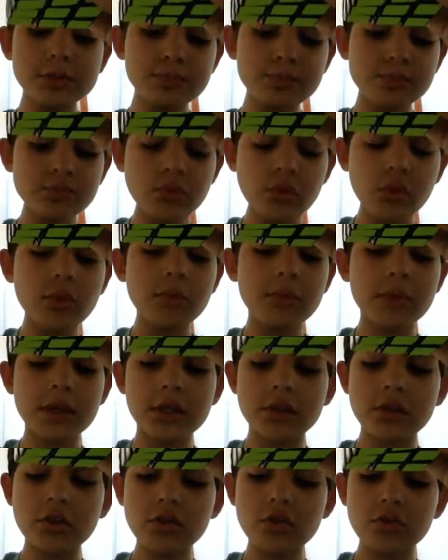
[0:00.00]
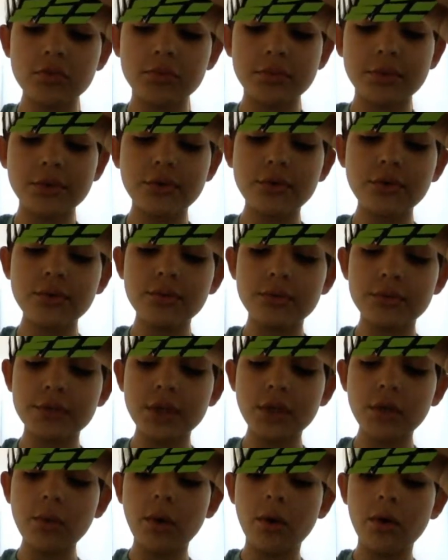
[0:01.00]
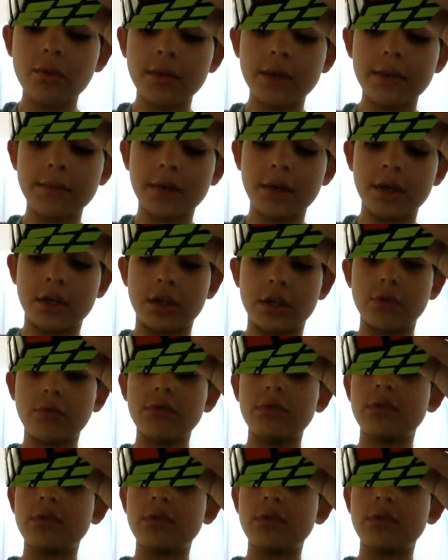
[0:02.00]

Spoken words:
you broke my cube, you owe me money,